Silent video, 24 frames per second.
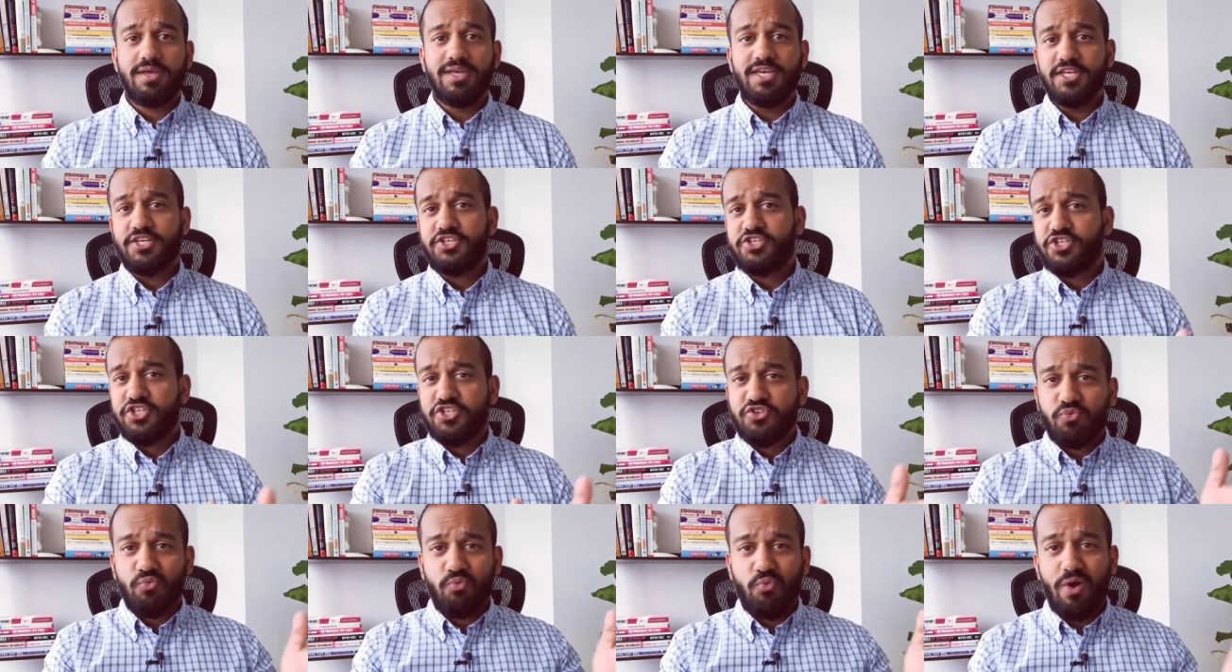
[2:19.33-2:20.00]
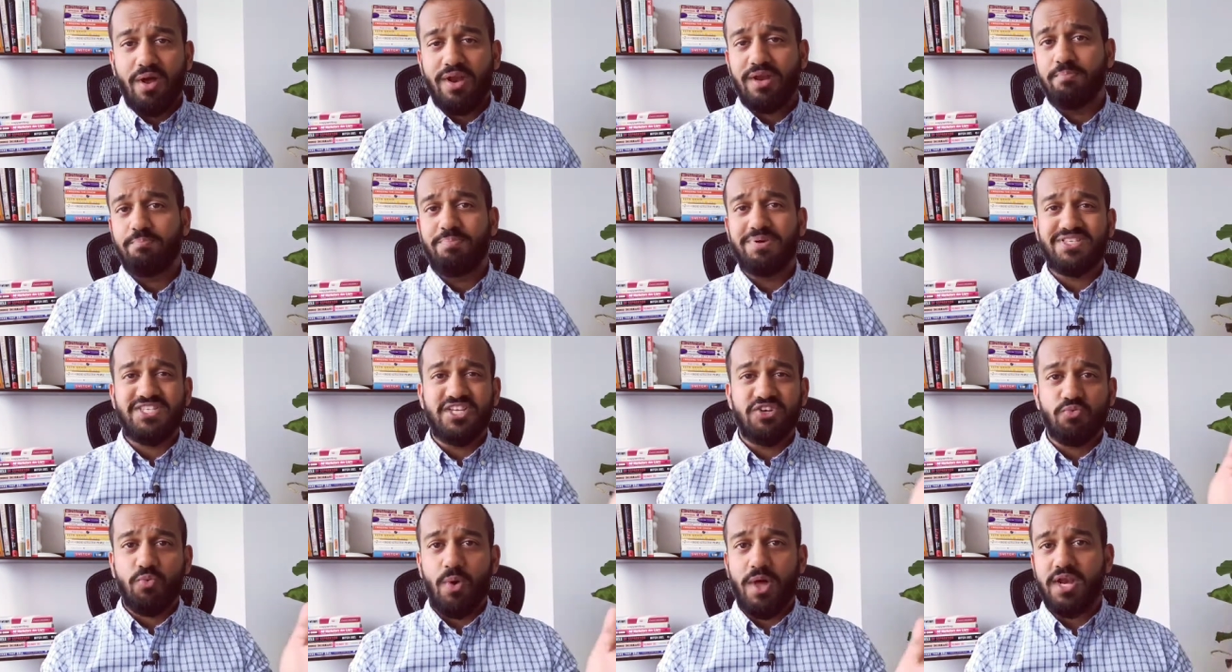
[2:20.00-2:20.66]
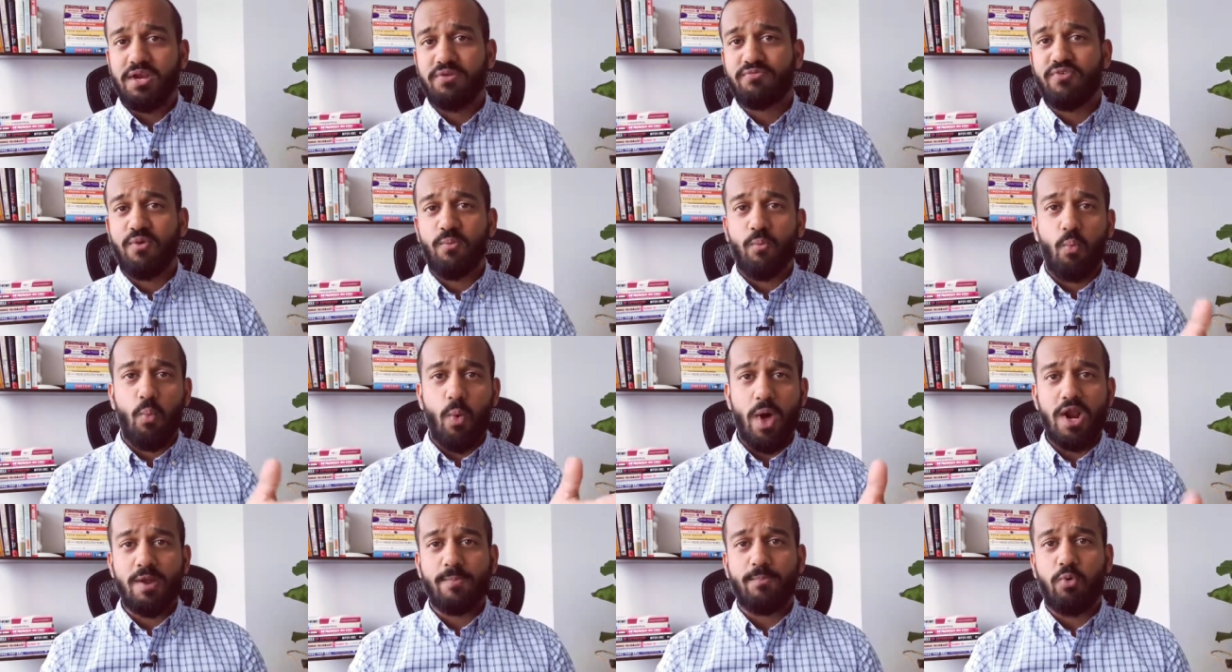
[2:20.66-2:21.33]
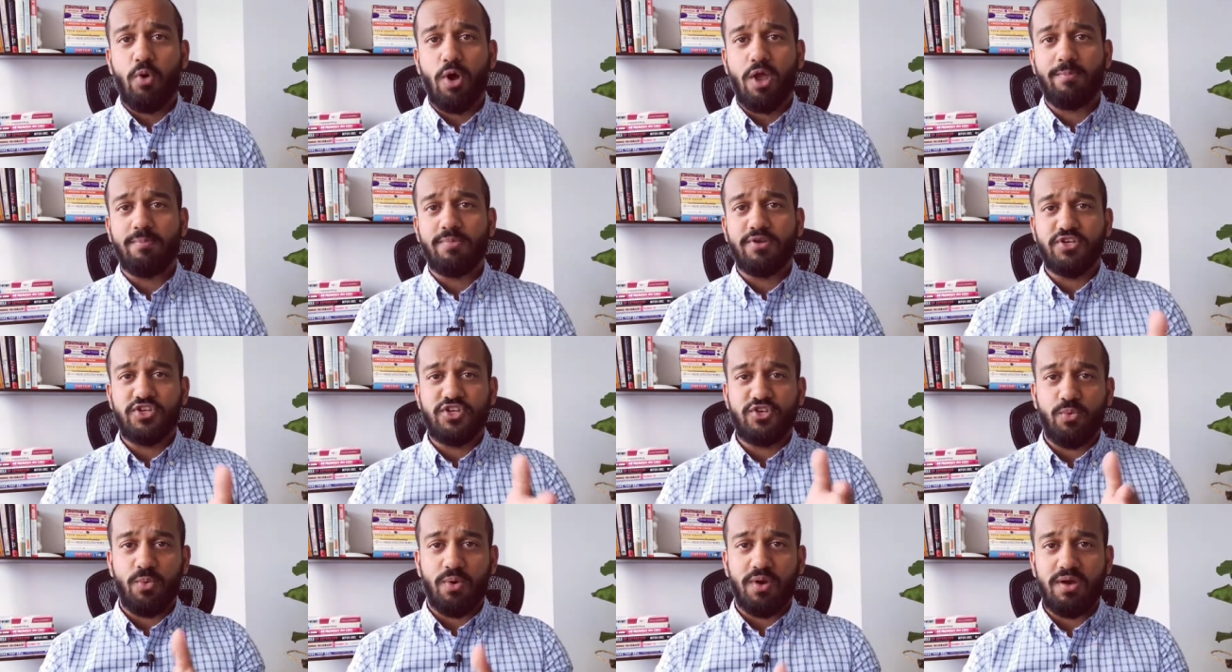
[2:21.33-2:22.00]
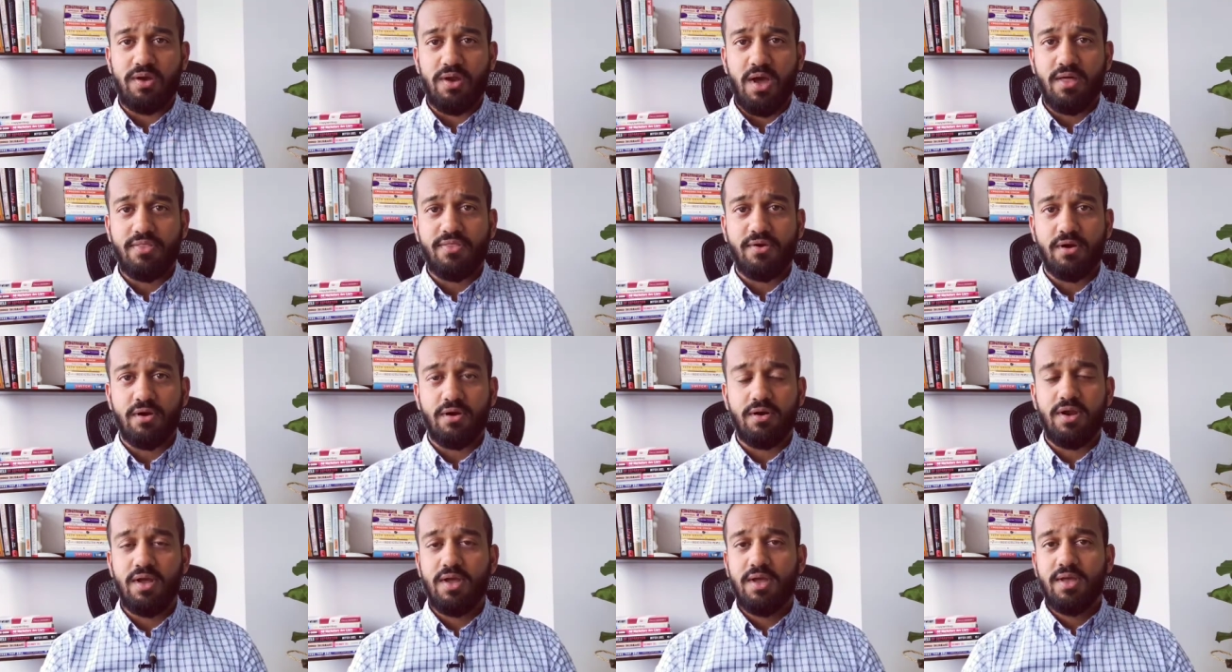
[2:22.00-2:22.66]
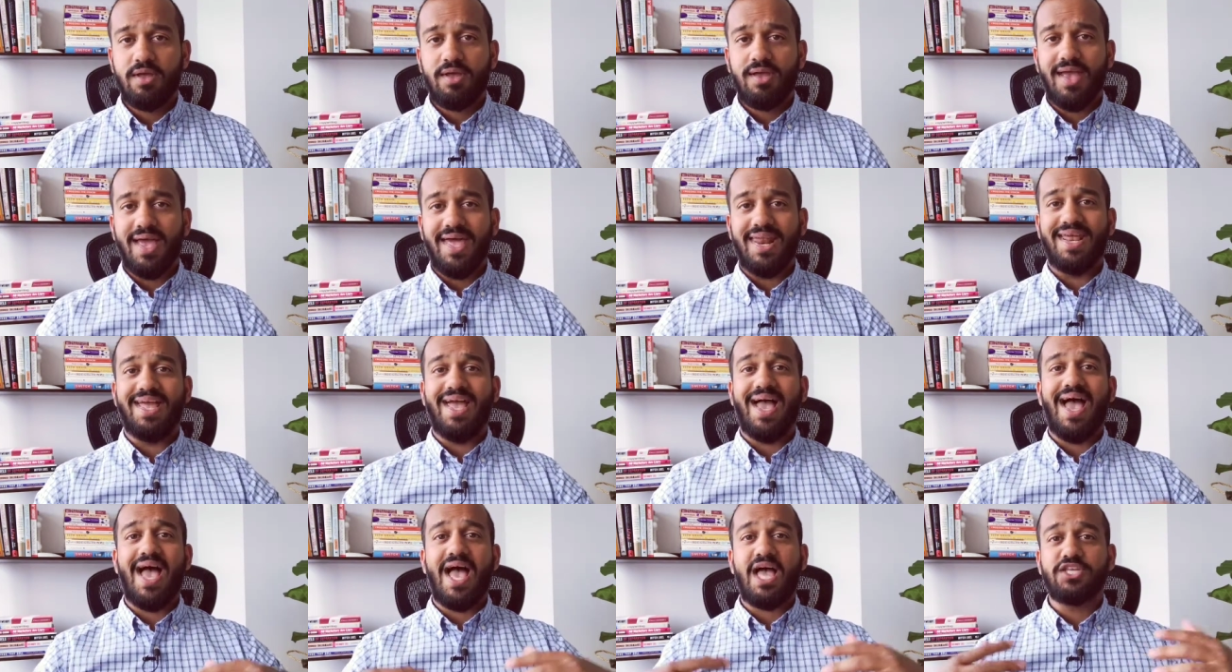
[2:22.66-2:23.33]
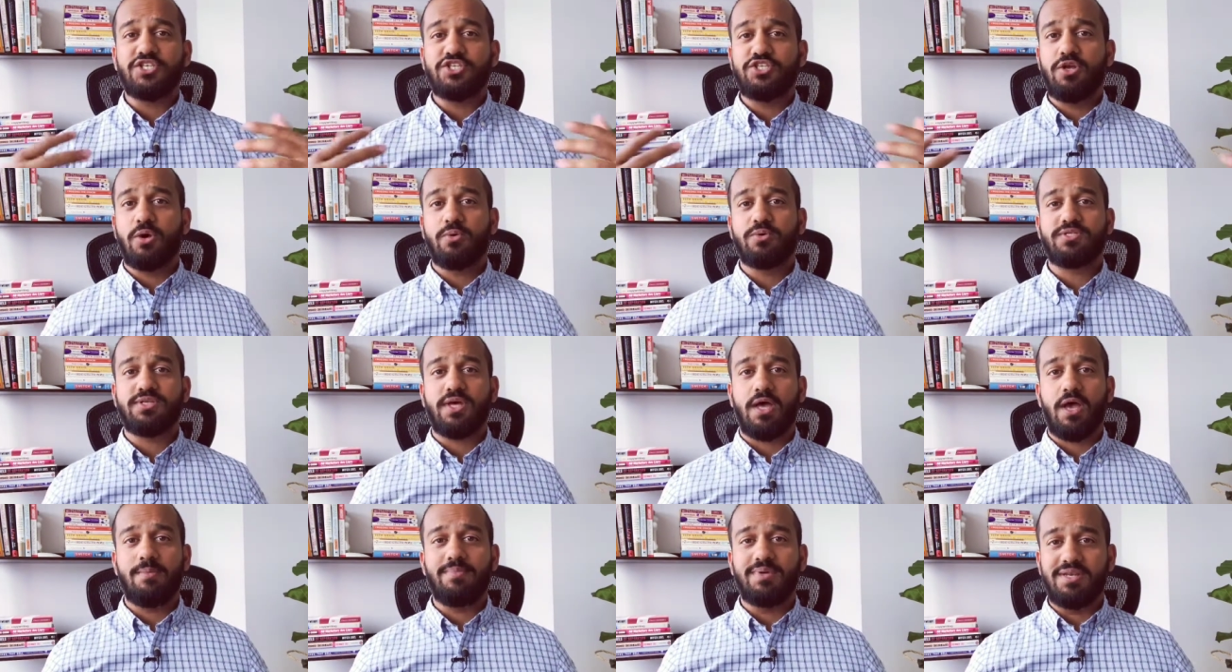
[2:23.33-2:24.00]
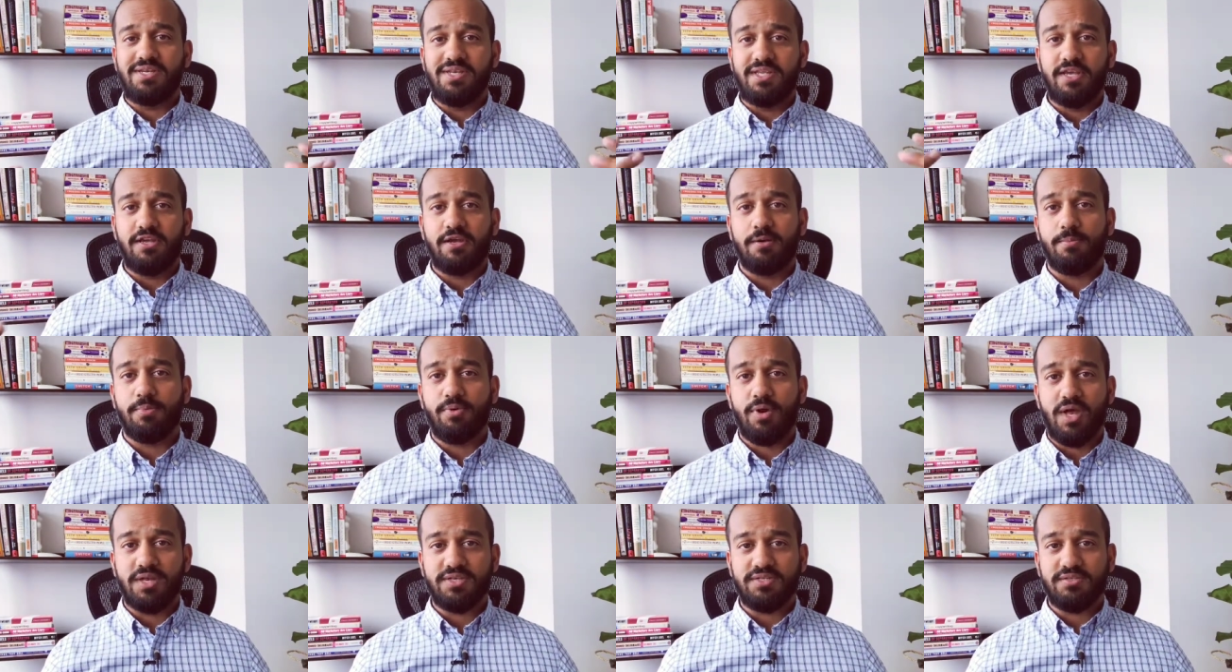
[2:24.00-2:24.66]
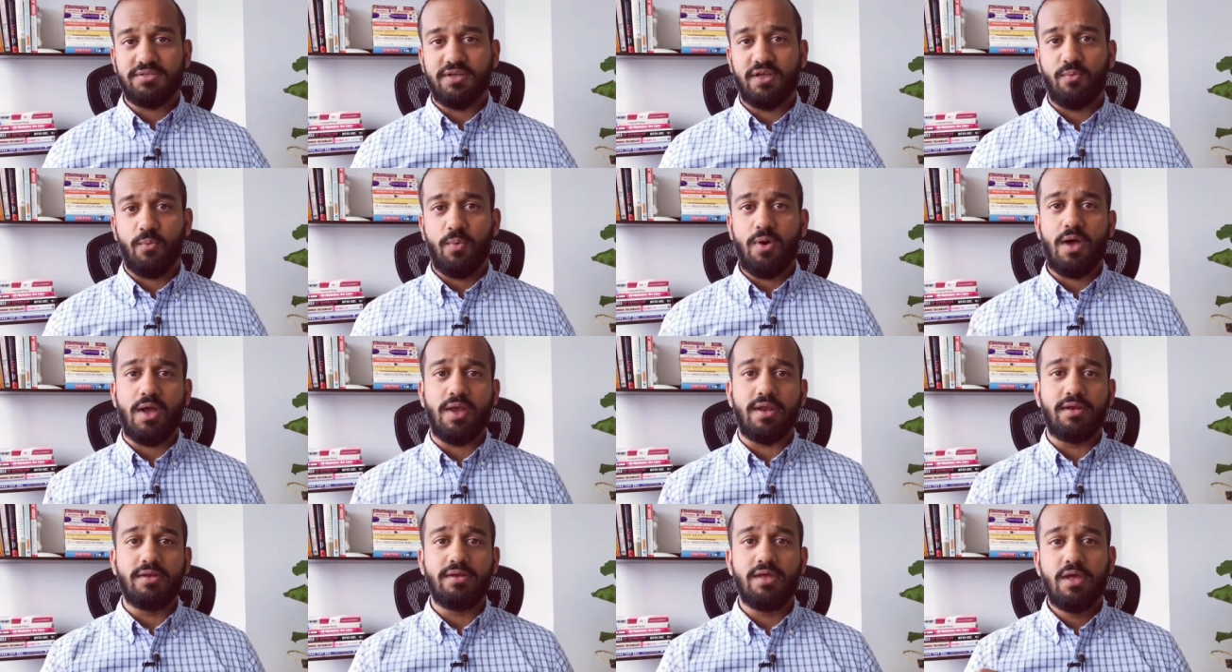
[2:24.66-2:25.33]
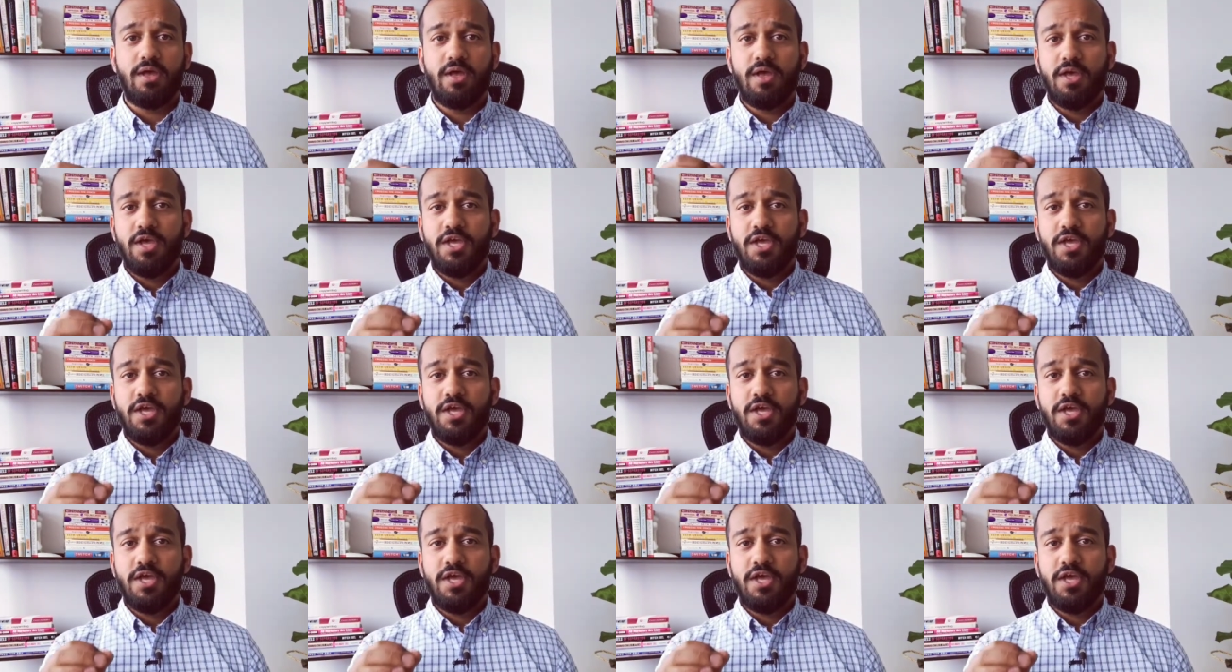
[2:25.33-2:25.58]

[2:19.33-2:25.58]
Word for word: It's just run, busy running from one appointment to another, and it has no time to decompress and unwind.